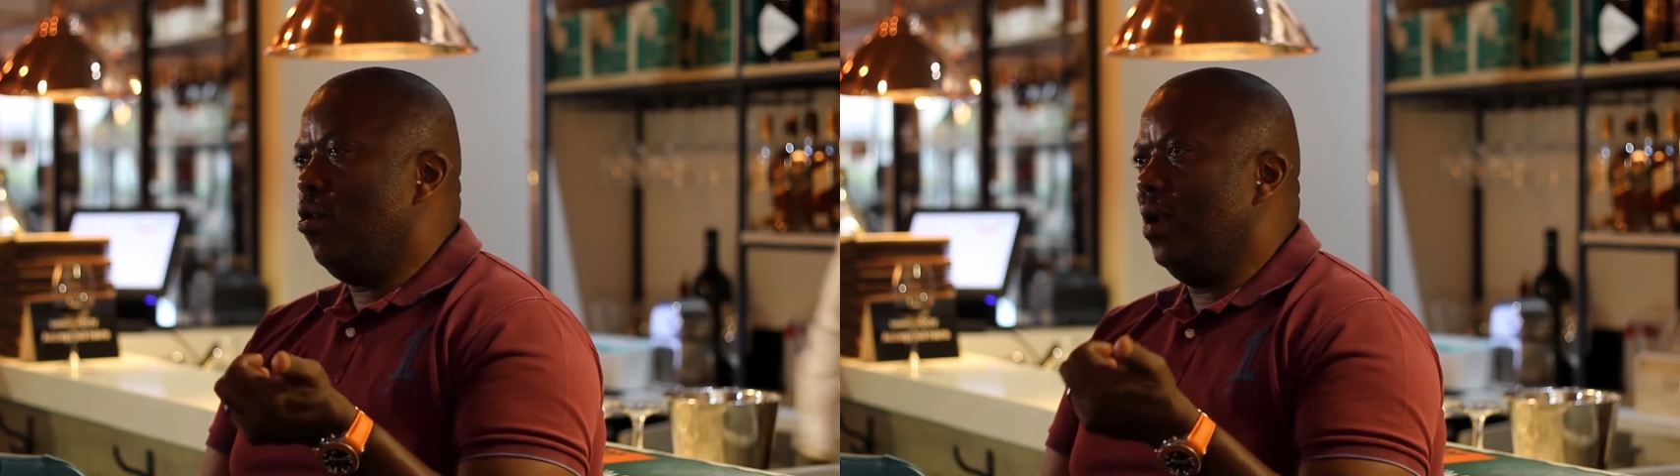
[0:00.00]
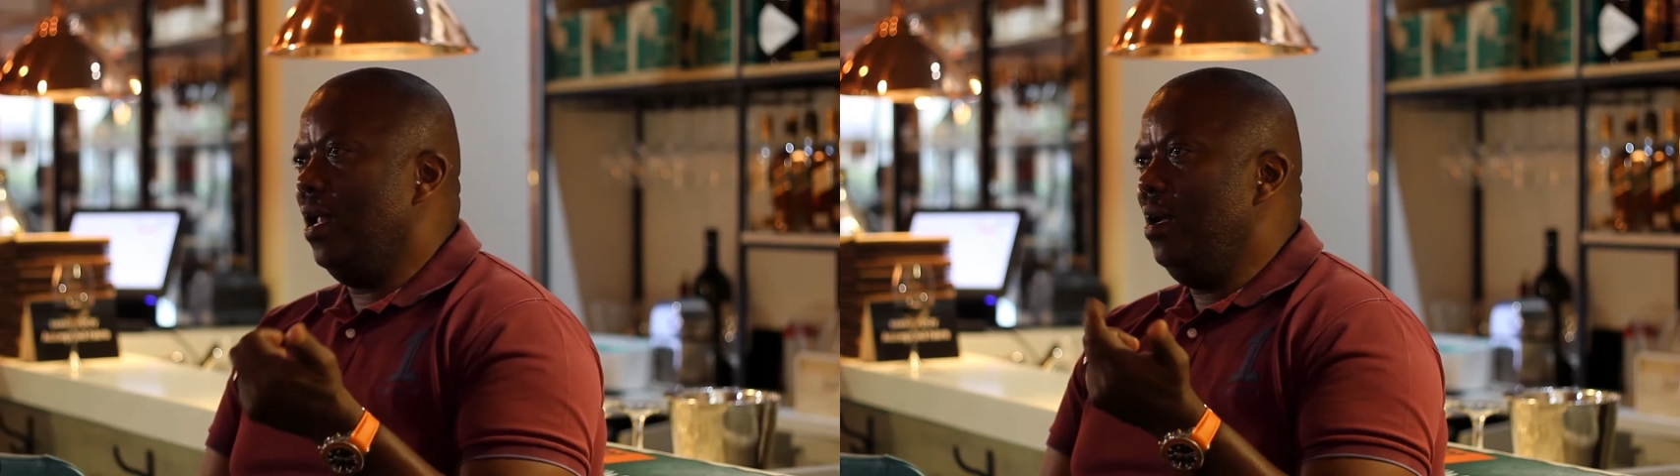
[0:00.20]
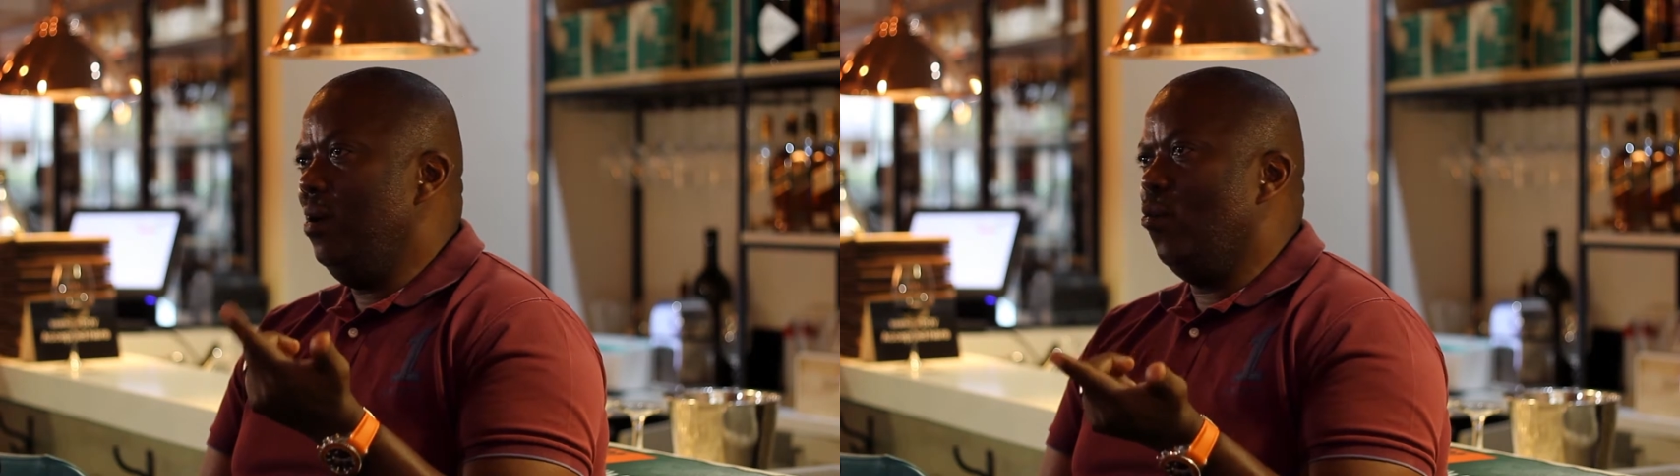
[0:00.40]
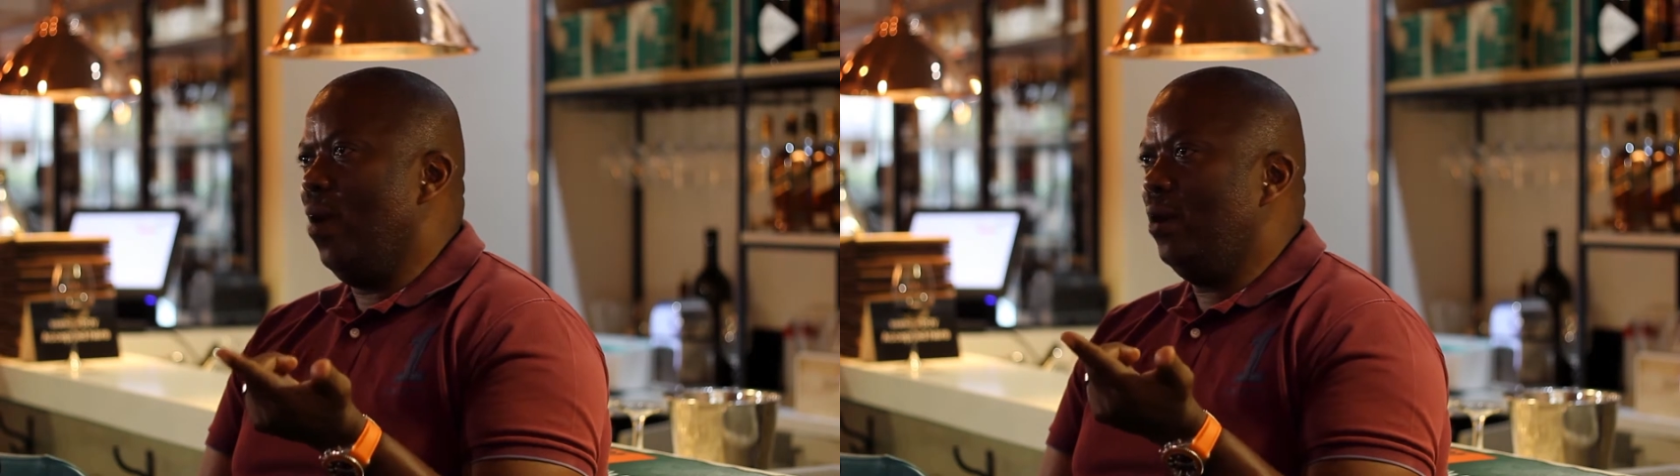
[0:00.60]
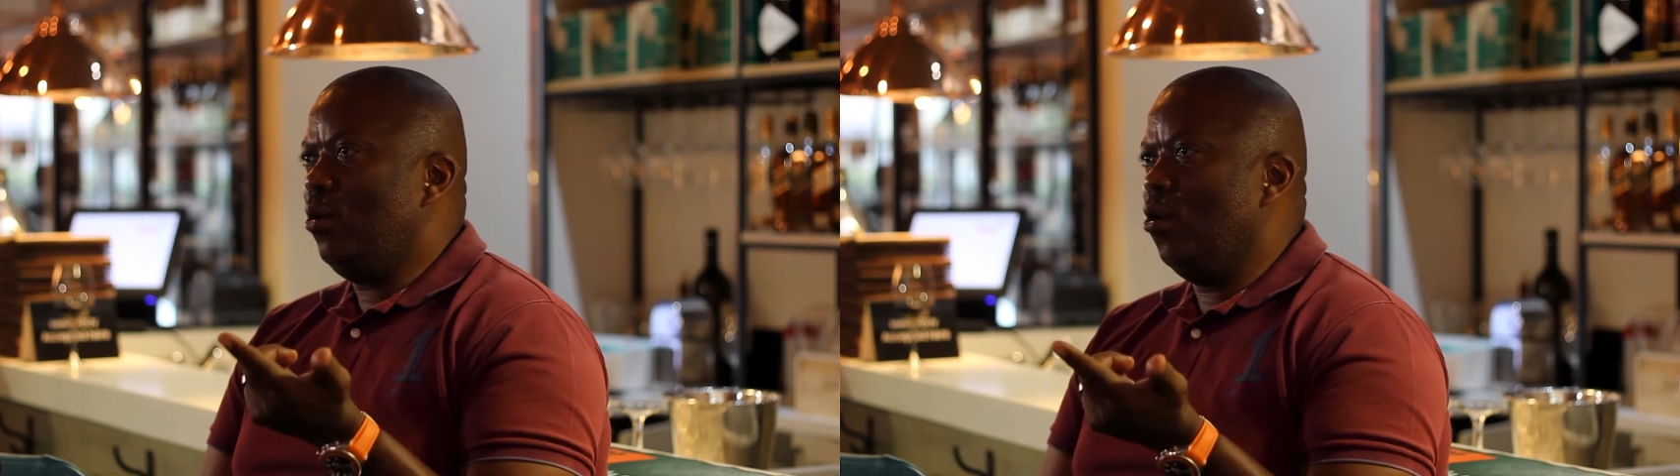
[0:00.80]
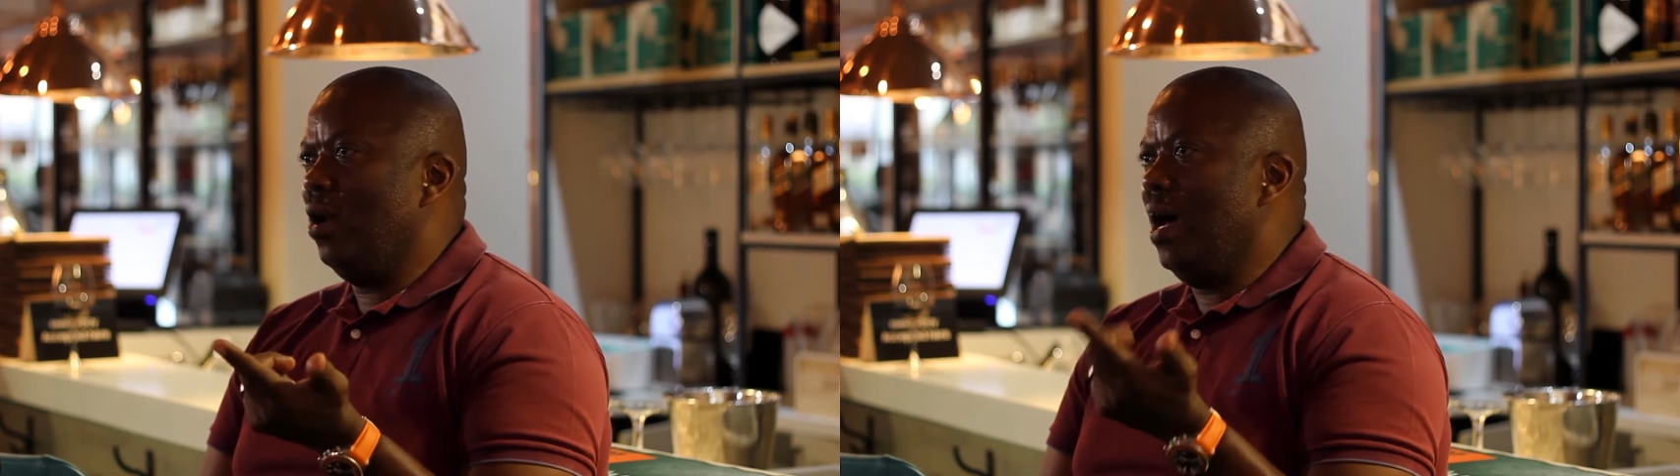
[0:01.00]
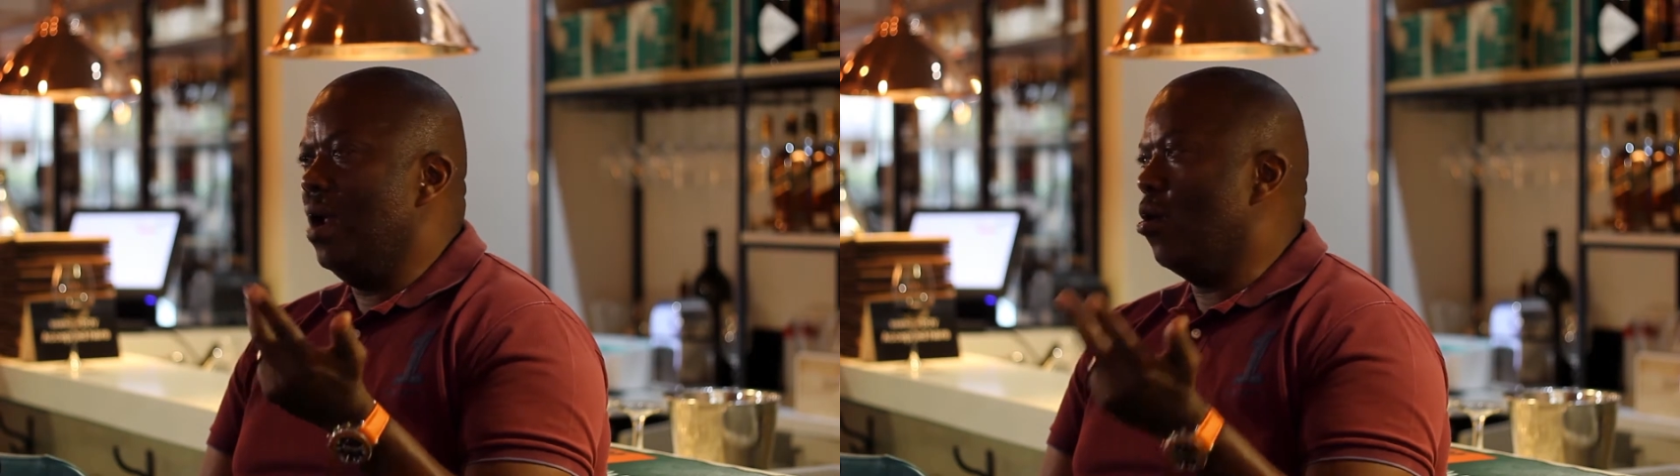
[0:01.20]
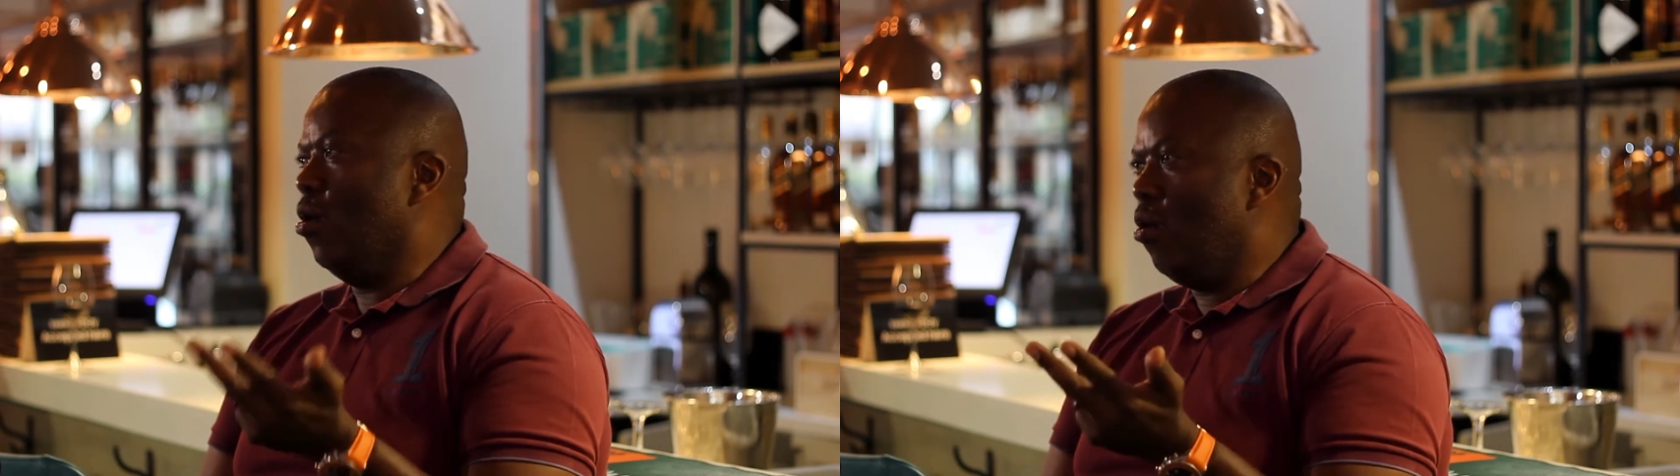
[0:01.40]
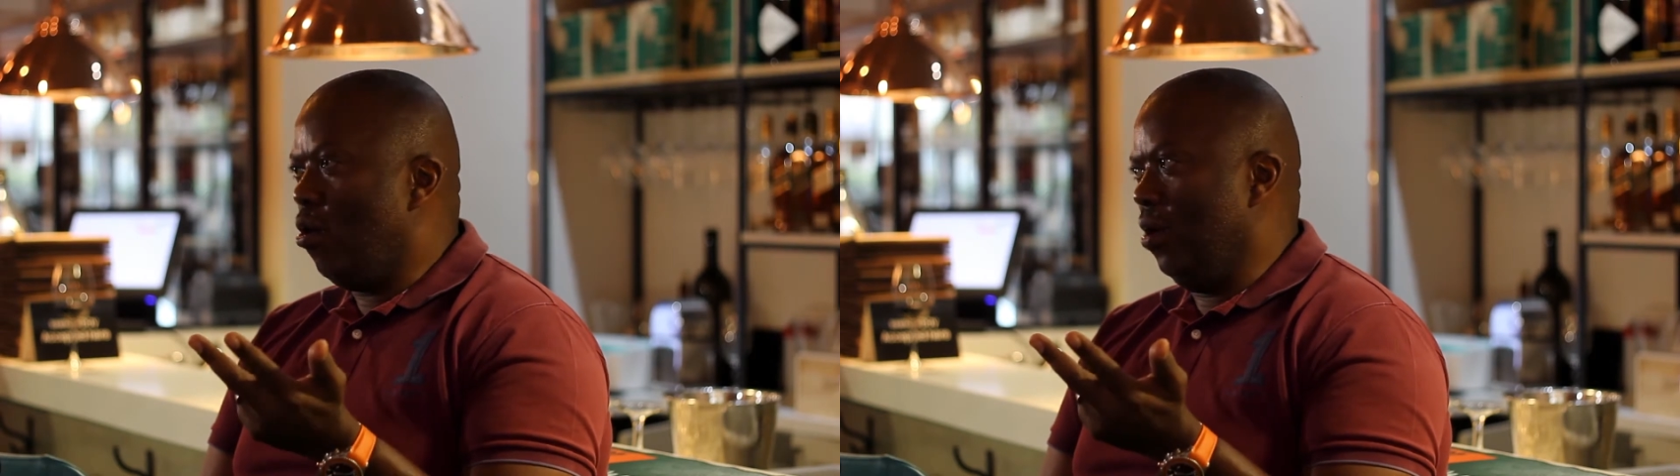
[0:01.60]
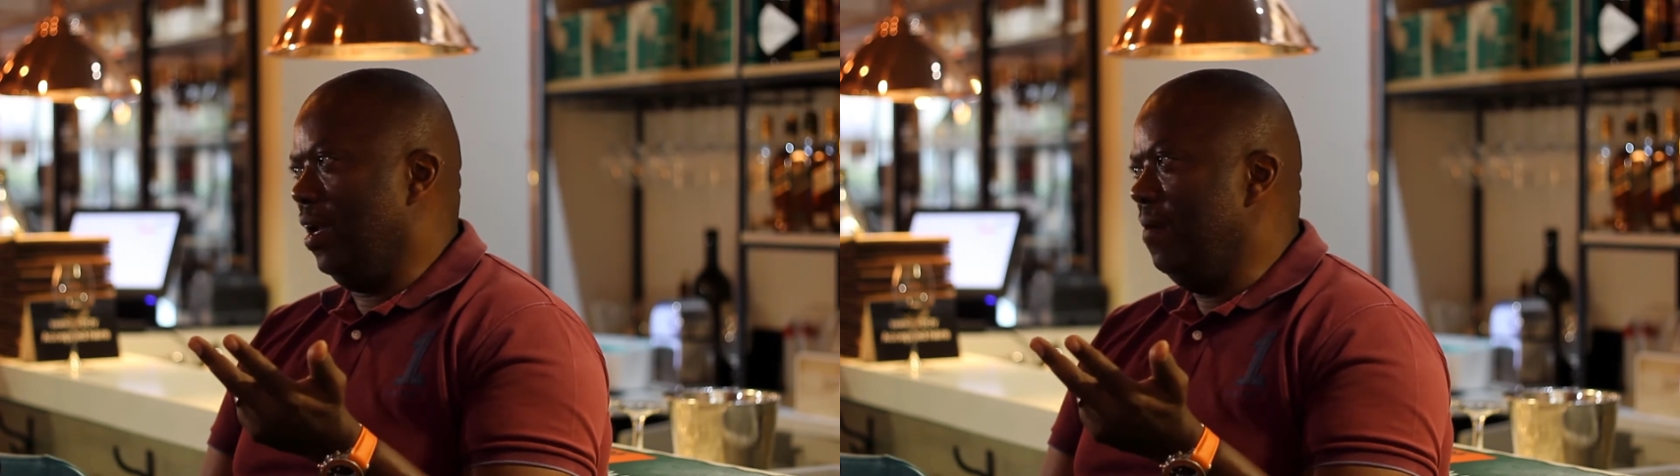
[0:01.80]
collar white collar no
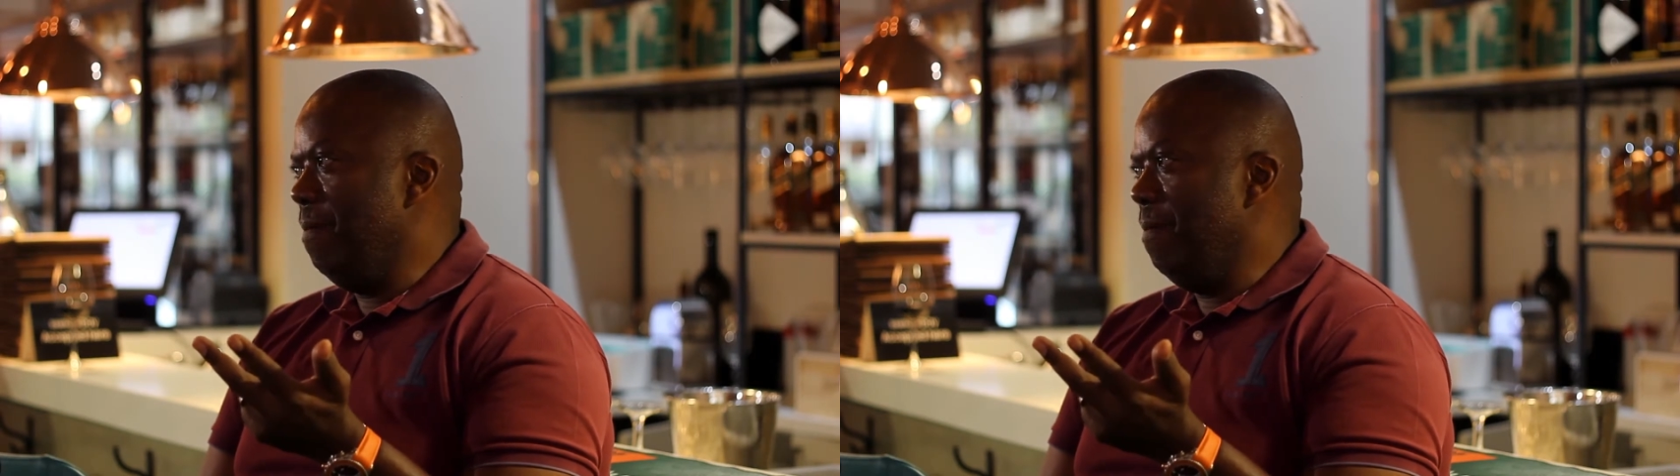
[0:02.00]
collar